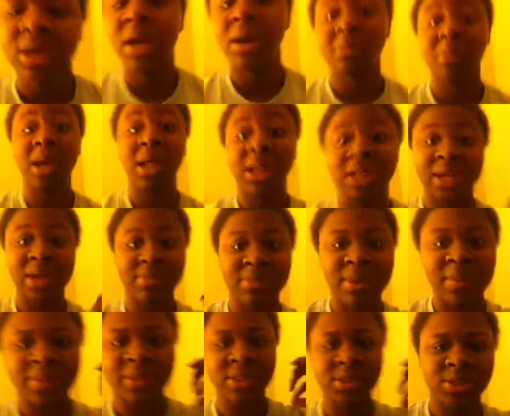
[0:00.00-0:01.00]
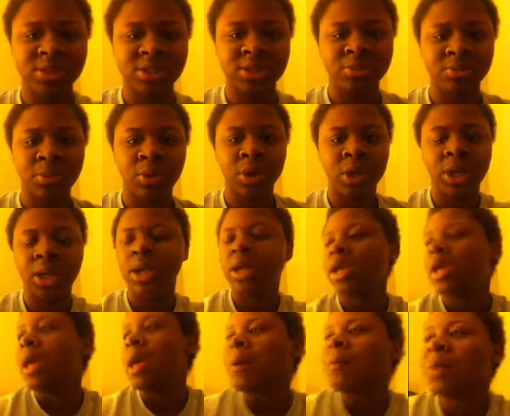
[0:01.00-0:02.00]
I'm not looking my best this morning.
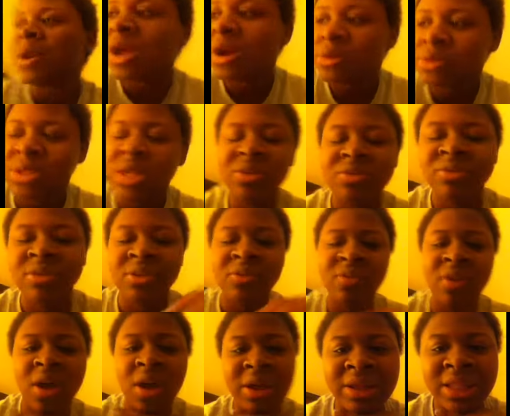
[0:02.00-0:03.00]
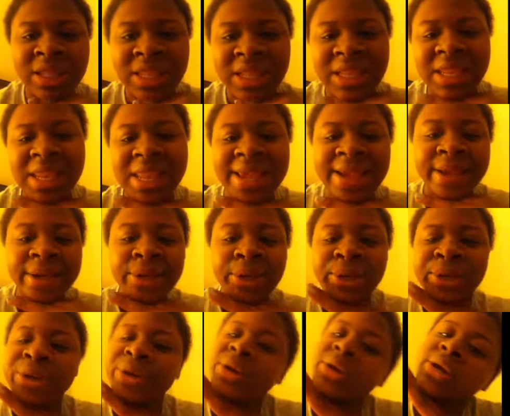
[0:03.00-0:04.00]
But I'll definitely vlog
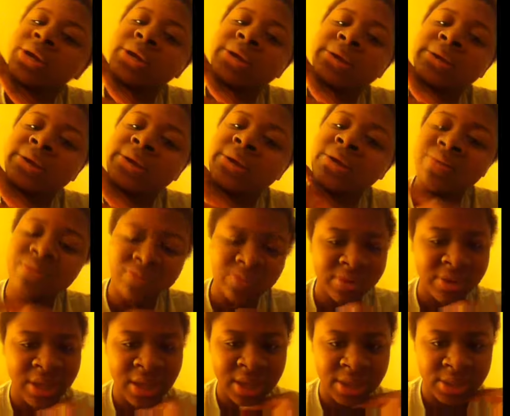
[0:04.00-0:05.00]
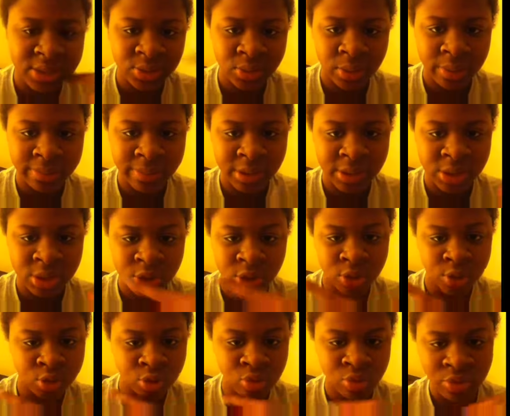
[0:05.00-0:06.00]
later if you guys want me
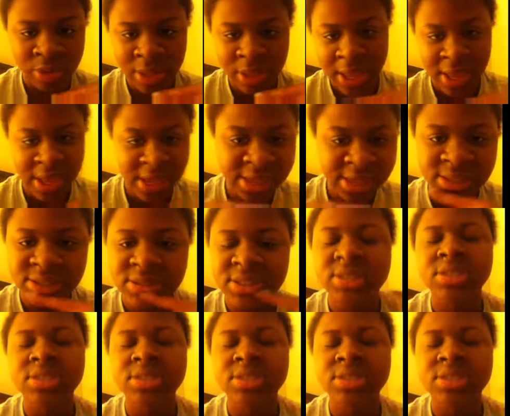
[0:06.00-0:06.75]
to do that.